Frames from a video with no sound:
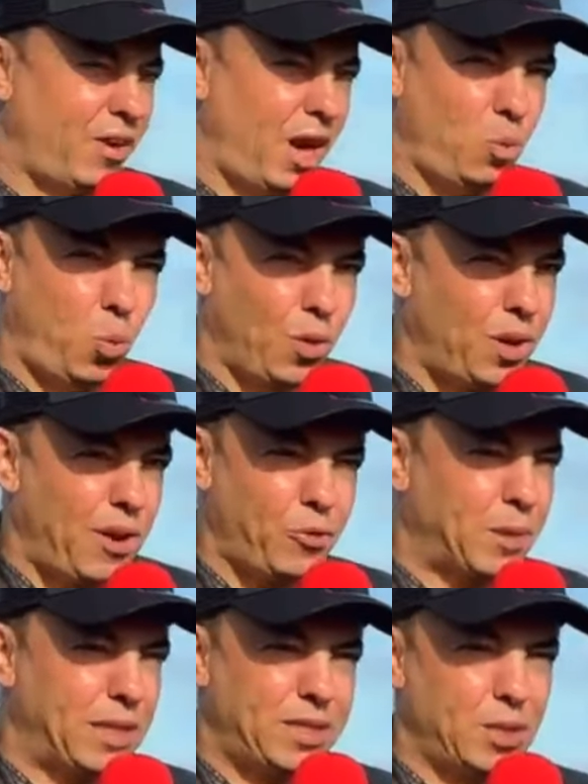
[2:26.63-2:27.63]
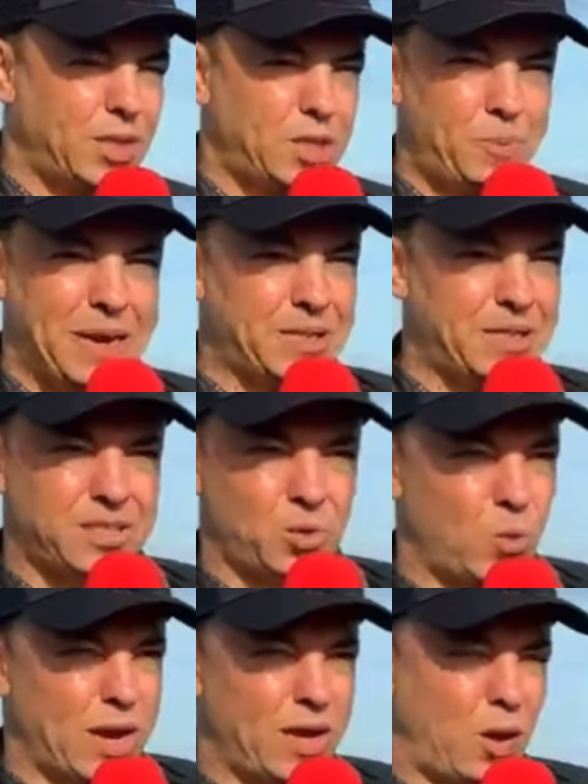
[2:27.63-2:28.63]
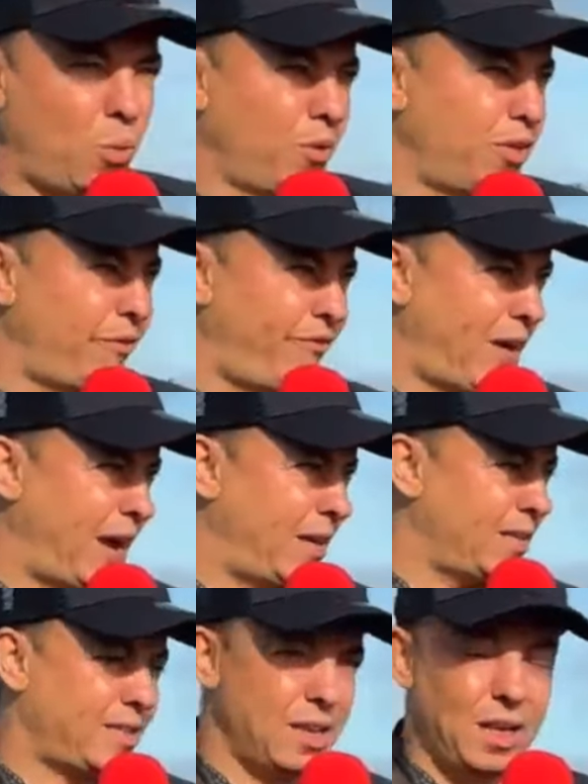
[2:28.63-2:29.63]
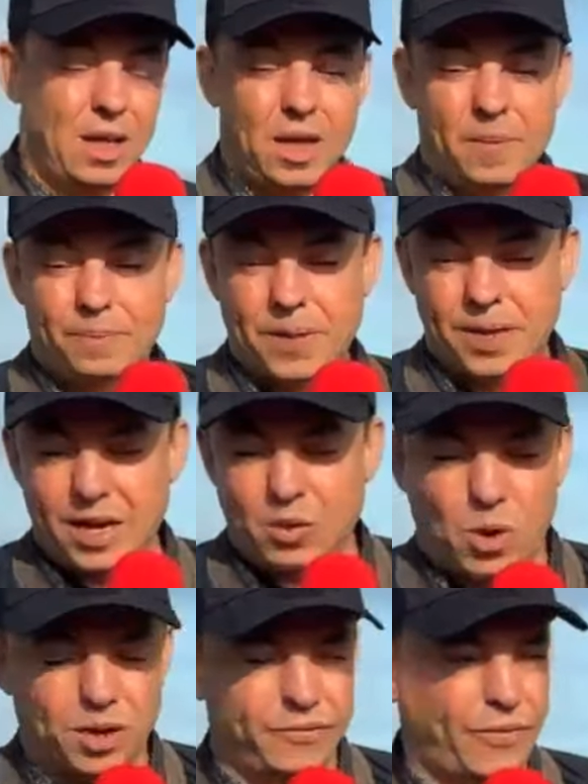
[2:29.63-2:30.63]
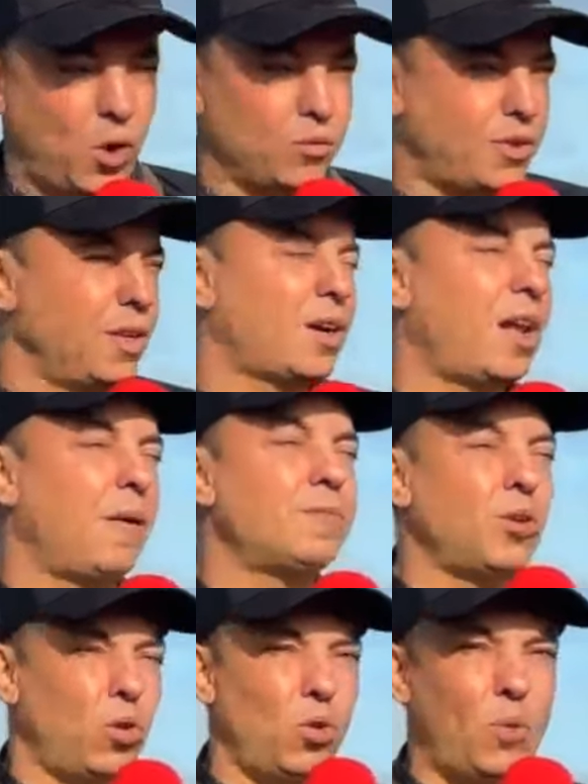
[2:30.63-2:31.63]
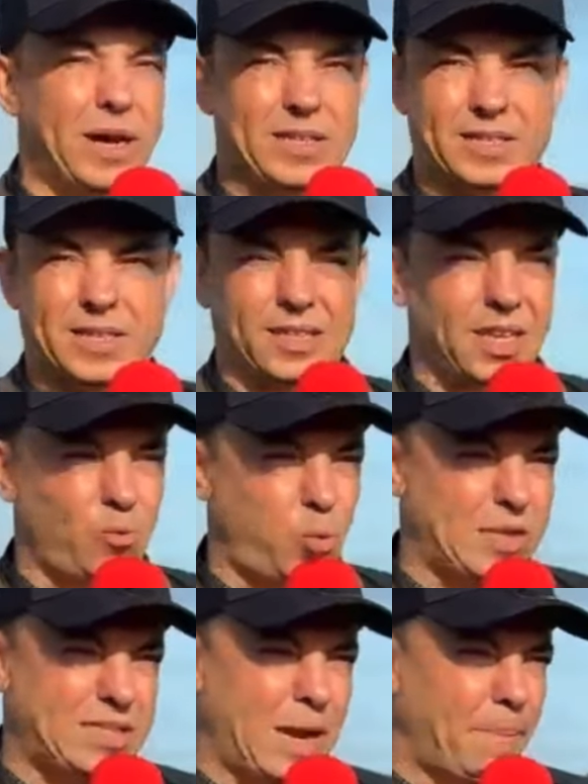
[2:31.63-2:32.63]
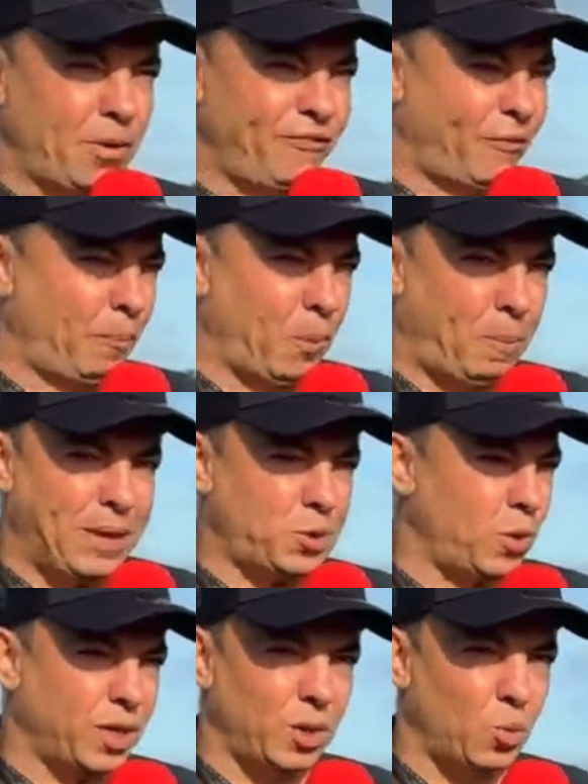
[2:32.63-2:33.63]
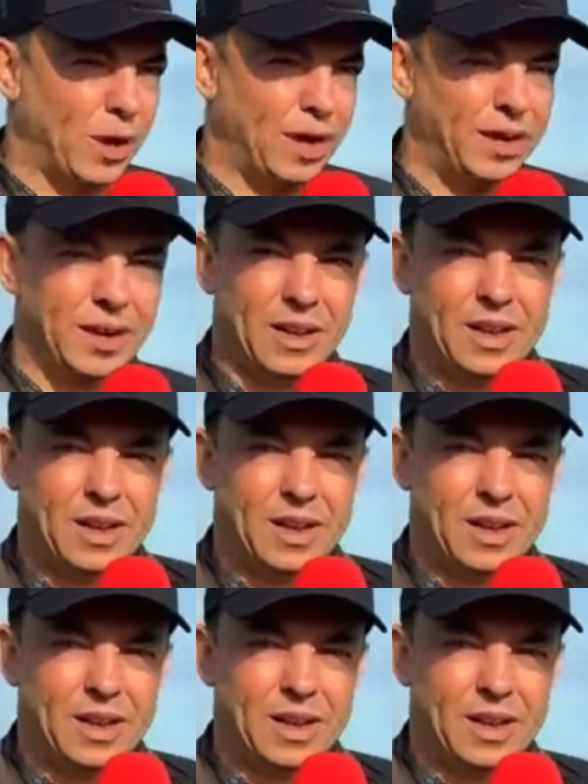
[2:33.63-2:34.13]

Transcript: I want everybody to expect us to win. I want the fans and anyone involved in the club to always think that if we step on a football pitch, we're going to win.